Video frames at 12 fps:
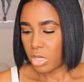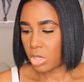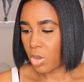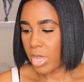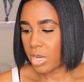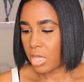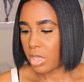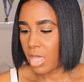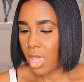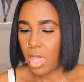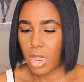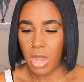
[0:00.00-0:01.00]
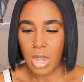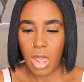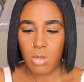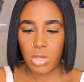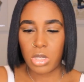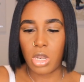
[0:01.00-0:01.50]
So I did that, and
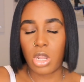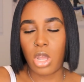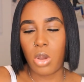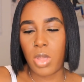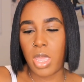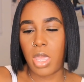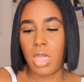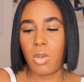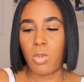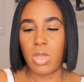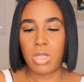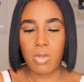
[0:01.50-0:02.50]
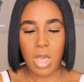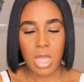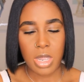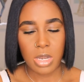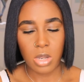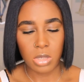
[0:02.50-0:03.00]
now I'm just going to go in with
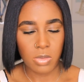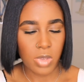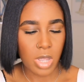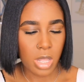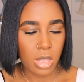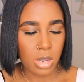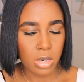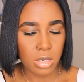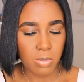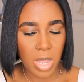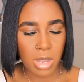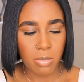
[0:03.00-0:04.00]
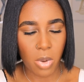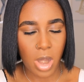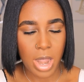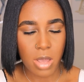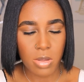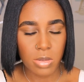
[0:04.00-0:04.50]
my Dose of Colors Baked
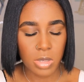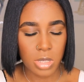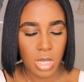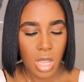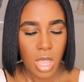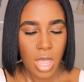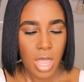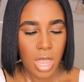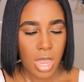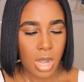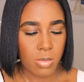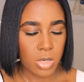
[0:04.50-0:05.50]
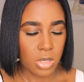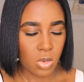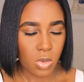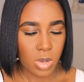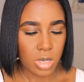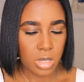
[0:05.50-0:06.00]
Browns, and I'm just
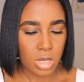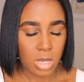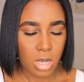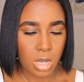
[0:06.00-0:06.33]
going to